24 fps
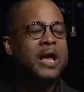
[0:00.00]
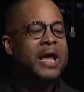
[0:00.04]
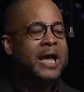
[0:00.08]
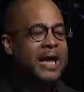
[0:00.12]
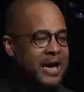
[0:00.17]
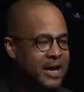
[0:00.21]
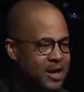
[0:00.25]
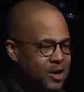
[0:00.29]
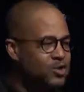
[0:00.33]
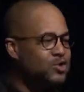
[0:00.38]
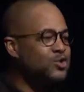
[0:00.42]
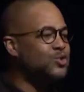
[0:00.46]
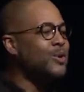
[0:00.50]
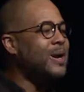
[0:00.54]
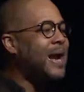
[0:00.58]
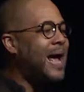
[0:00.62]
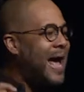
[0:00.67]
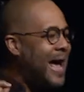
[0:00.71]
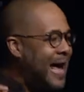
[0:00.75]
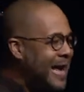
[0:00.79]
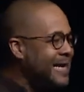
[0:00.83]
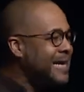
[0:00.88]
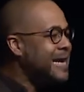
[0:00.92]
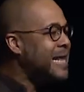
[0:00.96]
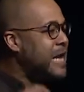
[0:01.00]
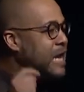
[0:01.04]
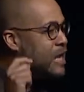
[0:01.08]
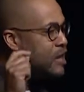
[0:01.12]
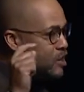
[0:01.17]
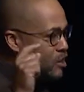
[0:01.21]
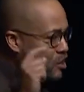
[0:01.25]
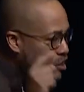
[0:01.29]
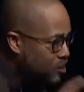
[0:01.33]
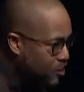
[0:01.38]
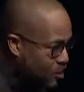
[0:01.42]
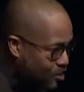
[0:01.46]
here's what I need
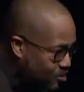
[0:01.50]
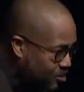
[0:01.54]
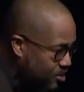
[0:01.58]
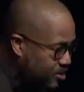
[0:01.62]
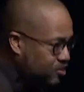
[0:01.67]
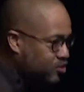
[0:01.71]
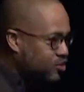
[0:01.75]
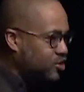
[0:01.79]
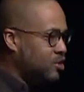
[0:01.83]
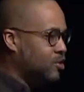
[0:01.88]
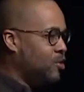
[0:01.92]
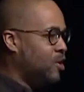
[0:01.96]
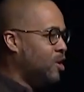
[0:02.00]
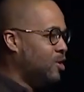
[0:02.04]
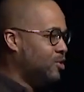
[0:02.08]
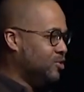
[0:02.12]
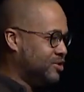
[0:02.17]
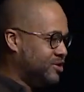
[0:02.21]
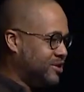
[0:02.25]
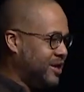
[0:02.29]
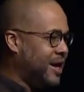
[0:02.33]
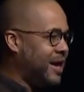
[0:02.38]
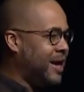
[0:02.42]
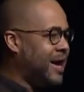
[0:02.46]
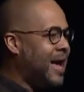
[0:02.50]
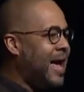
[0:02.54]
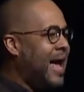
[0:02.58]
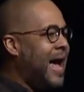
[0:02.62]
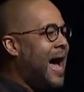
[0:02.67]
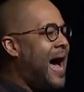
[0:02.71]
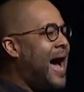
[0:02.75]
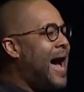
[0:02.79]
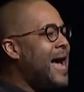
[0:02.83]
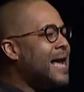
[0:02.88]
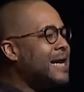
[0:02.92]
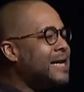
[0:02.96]
you to do, Hosea.
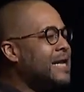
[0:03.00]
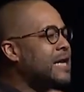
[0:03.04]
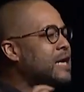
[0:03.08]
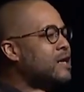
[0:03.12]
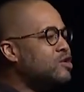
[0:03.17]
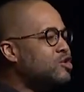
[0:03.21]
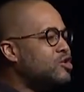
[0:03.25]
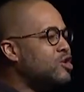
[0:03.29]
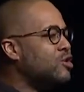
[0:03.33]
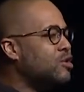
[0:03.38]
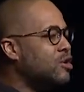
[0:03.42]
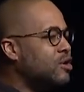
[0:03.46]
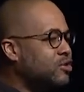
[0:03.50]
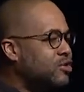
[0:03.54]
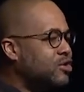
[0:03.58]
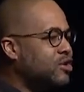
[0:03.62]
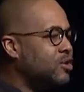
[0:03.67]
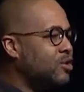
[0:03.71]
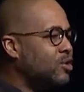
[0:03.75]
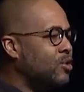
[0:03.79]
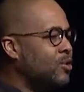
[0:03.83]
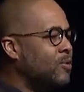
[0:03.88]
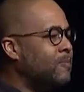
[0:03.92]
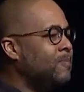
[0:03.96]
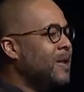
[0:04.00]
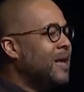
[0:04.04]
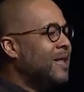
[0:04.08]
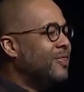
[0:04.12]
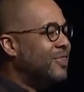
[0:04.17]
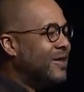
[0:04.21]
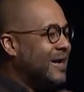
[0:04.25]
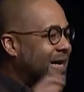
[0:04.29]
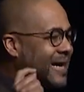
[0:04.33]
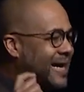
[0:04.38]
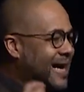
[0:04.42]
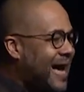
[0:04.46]
I need you to do
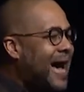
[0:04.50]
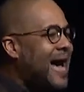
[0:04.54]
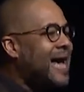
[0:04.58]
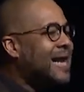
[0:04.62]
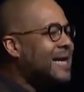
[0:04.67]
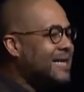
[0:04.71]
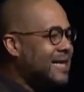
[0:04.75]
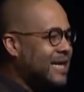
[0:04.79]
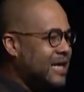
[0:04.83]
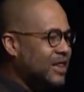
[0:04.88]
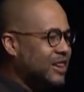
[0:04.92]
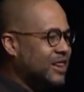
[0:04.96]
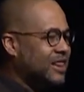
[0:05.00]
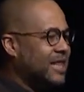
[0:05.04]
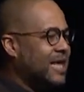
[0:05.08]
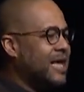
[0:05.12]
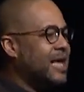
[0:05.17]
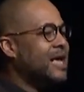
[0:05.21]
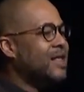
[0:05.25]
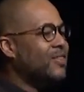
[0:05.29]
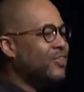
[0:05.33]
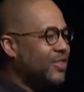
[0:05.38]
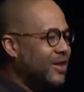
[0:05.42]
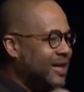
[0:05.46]
the godly thing, the